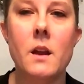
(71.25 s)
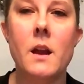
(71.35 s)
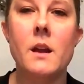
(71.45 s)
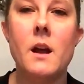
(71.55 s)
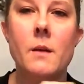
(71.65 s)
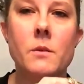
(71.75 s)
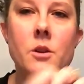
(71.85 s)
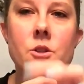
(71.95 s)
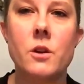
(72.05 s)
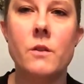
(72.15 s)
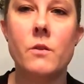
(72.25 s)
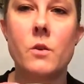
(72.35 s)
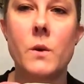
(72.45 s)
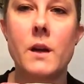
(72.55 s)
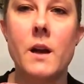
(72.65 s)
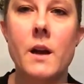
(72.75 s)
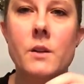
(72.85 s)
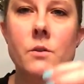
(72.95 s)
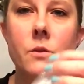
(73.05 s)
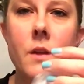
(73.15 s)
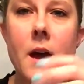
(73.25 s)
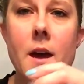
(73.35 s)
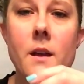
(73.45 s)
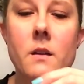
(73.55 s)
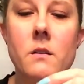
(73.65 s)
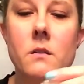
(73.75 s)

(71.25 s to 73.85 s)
and I'm going to show you real quick how to do that.